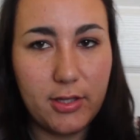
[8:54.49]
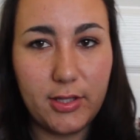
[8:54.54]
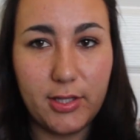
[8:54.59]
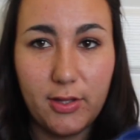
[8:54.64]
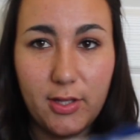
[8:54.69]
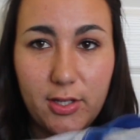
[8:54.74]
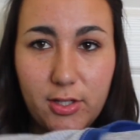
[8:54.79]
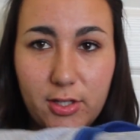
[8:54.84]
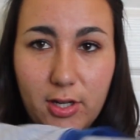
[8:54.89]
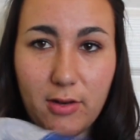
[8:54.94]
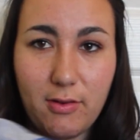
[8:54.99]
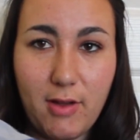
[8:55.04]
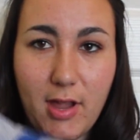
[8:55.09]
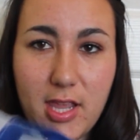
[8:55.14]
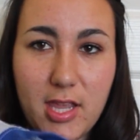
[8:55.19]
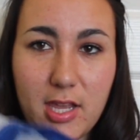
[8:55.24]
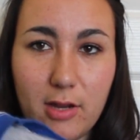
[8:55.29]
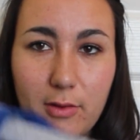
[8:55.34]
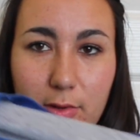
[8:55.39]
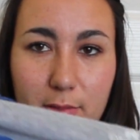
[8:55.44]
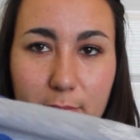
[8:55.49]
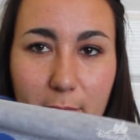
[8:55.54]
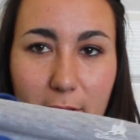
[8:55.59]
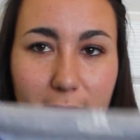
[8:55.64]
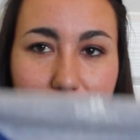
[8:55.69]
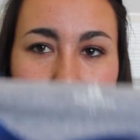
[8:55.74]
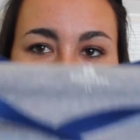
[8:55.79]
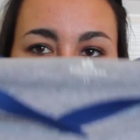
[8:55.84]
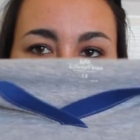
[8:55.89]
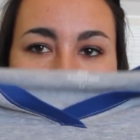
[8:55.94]
So this shirt right here was my
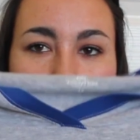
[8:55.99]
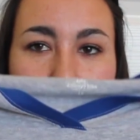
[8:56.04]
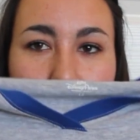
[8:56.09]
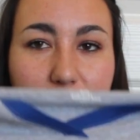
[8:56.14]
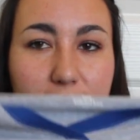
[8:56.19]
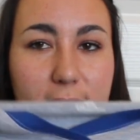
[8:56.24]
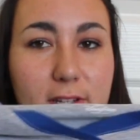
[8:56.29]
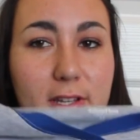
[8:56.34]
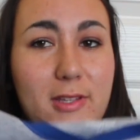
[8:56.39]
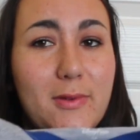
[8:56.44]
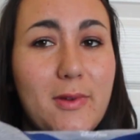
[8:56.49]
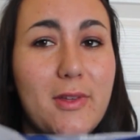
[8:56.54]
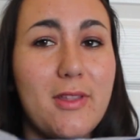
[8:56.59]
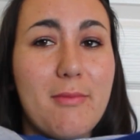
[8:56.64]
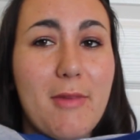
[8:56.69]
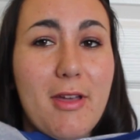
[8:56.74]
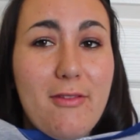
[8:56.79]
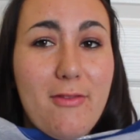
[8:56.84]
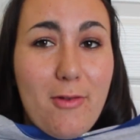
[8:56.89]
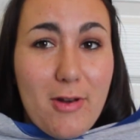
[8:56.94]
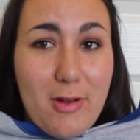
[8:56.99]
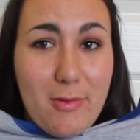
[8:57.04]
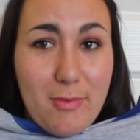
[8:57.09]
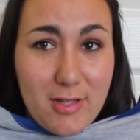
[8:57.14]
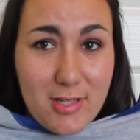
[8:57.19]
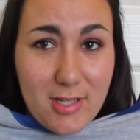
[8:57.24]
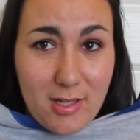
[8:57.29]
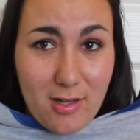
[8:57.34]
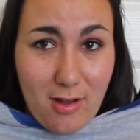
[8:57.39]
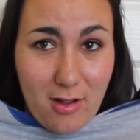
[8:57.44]
first purchase with my
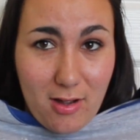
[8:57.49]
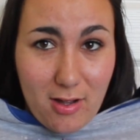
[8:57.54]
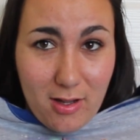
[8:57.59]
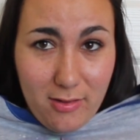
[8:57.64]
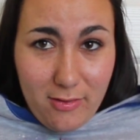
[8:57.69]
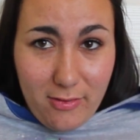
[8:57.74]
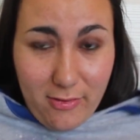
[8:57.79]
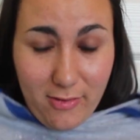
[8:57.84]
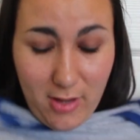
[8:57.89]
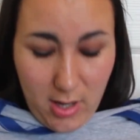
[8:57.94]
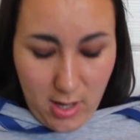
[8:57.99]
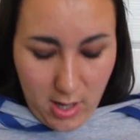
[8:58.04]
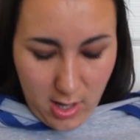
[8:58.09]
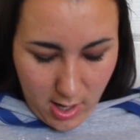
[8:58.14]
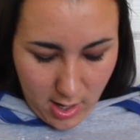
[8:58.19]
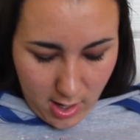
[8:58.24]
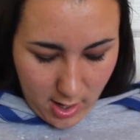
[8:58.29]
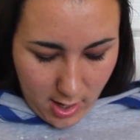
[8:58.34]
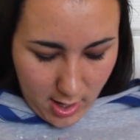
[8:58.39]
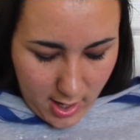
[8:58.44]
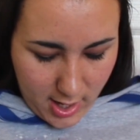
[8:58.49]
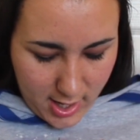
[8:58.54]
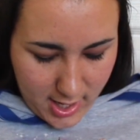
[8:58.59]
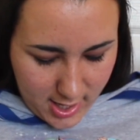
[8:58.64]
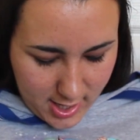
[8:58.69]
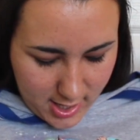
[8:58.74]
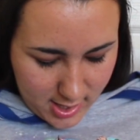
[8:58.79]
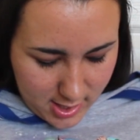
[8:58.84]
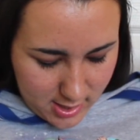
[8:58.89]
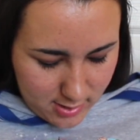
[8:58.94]
40% off. I
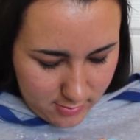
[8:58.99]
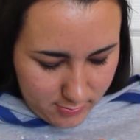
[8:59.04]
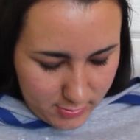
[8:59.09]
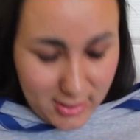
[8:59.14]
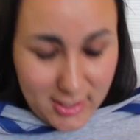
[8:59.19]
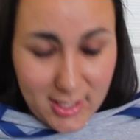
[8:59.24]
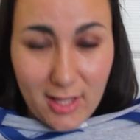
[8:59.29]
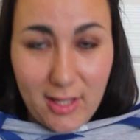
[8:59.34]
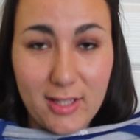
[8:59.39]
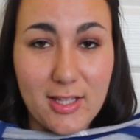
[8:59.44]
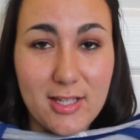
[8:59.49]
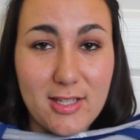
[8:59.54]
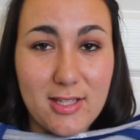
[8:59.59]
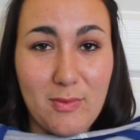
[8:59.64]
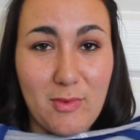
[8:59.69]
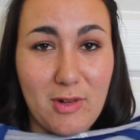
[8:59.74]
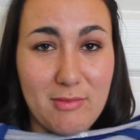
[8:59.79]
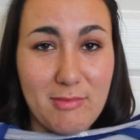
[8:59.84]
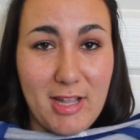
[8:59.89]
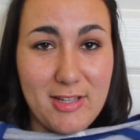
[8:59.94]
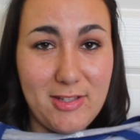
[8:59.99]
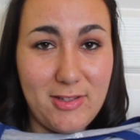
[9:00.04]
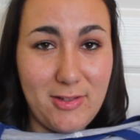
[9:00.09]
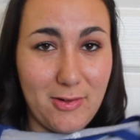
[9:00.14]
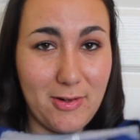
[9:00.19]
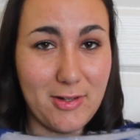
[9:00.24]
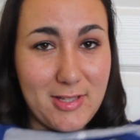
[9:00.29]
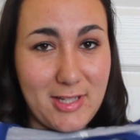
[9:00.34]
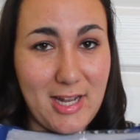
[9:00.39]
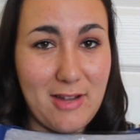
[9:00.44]
had been selling this in one of my
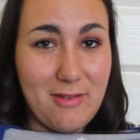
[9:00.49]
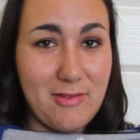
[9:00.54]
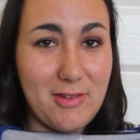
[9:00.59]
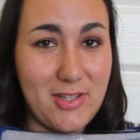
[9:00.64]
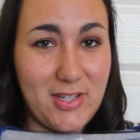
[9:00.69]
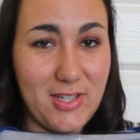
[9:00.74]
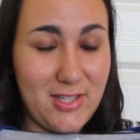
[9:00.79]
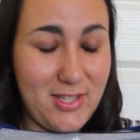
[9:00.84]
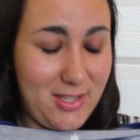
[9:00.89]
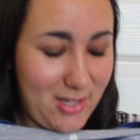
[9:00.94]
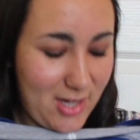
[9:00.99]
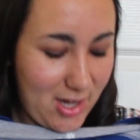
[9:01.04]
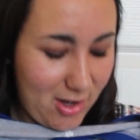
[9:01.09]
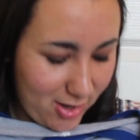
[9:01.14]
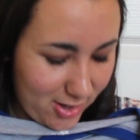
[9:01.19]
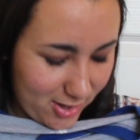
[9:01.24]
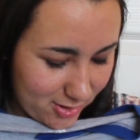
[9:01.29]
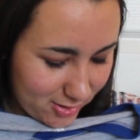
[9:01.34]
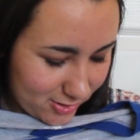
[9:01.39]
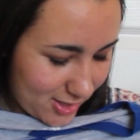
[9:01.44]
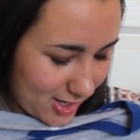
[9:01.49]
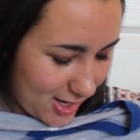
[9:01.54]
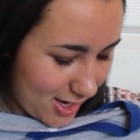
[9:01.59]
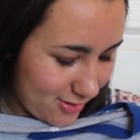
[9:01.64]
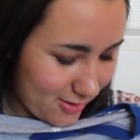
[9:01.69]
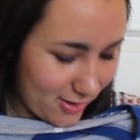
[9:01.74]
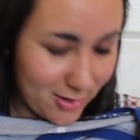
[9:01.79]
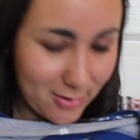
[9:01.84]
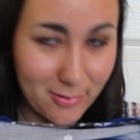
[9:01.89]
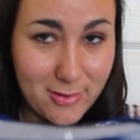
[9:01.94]
stores, and I would just stare at it all day.
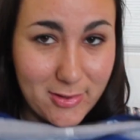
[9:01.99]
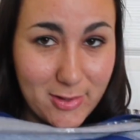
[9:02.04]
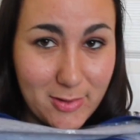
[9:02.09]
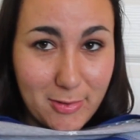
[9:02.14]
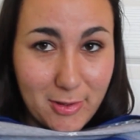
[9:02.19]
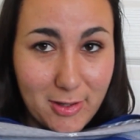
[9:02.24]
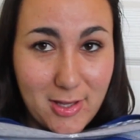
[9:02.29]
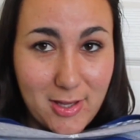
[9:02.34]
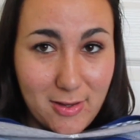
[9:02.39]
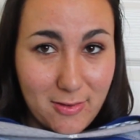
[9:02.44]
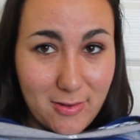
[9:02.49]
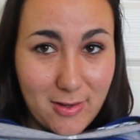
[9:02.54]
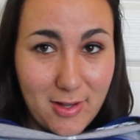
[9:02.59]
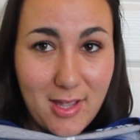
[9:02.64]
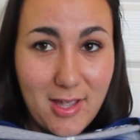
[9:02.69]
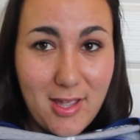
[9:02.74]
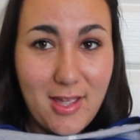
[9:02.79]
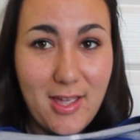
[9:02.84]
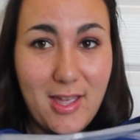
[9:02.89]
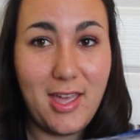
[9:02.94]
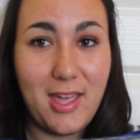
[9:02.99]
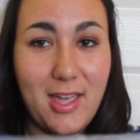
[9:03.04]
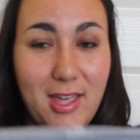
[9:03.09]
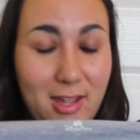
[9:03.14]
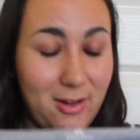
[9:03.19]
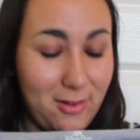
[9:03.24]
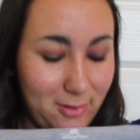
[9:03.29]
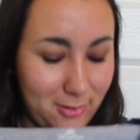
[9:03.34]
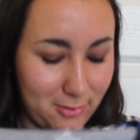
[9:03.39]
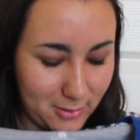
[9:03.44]
I thought it was super cute,
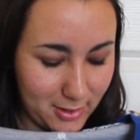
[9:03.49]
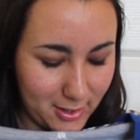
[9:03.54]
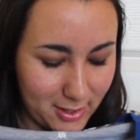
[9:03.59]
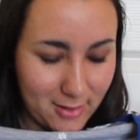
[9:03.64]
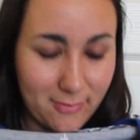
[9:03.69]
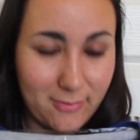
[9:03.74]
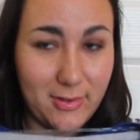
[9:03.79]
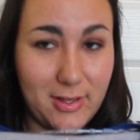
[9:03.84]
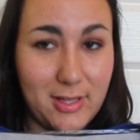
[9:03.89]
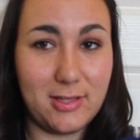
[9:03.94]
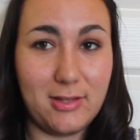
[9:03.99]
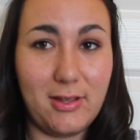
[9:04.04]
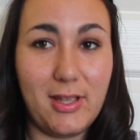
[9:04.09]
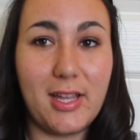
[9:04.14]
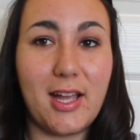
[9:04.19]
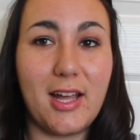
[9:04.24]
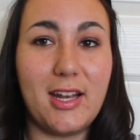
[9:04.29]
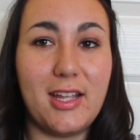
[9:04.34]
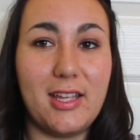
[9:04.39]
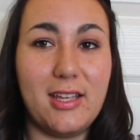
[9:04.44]
and it looked really comfy, so I got